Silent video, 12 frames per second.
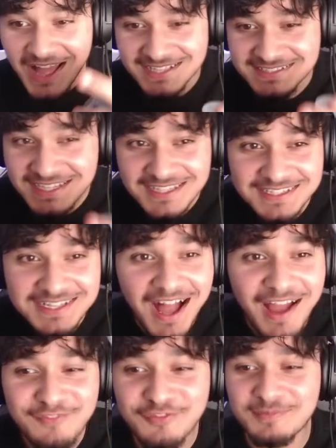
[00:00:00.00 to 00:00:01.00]
Is that the
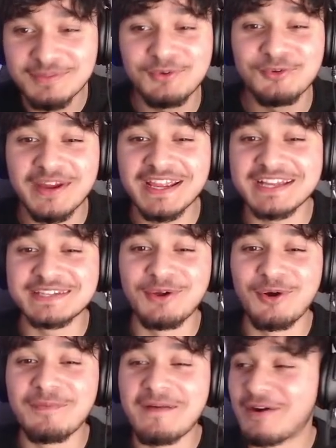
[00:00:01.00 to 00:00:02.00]
guy from the Ring
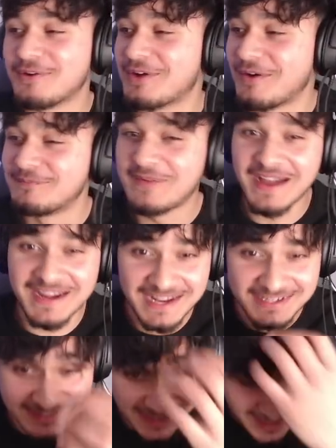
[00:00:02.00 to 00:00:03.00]
doorbell compilation that